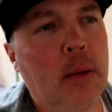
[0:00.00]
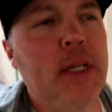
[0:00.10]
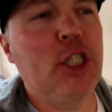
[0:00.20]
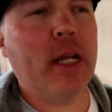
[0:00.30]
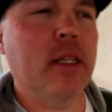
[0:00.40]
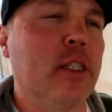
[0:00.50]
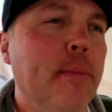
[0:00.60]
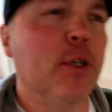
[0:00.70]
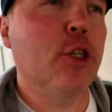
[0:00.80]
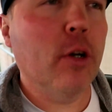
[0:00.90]
Let me check the
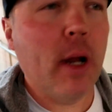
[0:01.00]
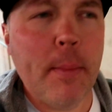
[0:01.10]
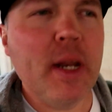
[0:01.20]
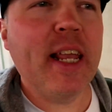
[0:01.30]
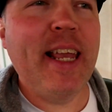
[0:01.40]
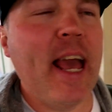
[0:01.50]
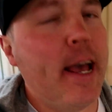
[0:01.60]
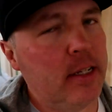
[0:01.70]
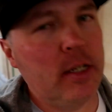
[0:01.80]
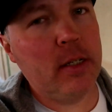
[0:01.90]
temperature. I'm gonna
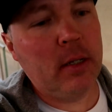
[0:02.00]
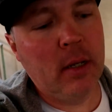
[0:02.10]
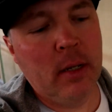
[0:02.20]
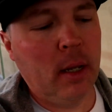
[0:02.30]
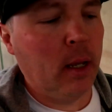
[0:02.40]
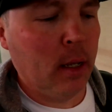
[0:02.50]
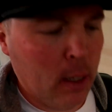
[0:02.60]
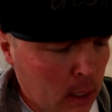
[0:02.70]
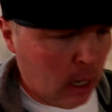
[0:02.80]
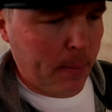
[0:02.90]
guess.
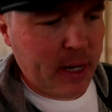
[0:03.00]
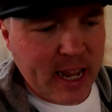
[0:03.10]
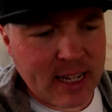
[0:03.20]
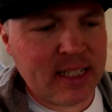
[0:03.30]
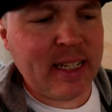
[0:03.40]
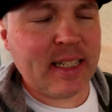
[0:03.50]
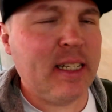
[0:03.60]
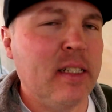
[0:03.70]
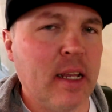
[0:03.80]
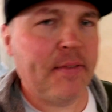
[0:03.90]
I'm gonna guess
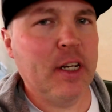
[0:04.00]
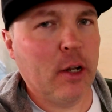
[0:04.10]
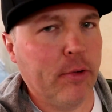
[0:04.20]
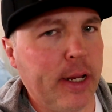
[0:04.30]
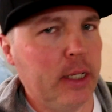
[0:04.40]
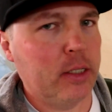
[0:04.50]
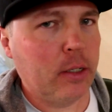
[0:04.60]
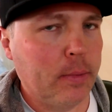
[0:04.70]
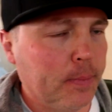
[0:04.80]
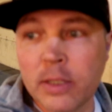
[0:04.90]
67
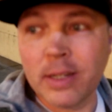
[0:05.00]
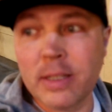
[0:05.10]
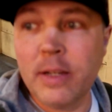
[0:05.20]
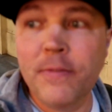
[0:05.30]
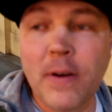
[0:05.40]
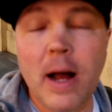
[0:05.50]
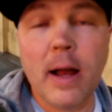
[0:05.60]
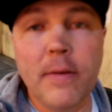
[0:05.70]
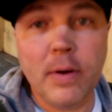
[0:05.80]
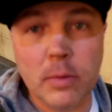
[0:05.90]
degrees.
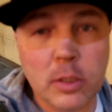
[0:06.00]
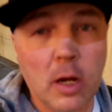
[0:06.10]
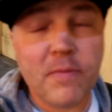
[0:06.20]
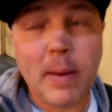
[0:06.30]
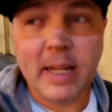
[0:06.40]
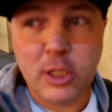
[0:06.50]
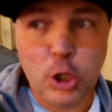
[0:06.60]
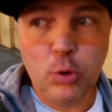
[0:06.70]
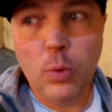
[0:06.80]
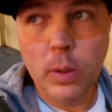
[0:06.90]
65, I was off by
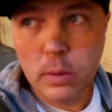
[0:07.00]
two.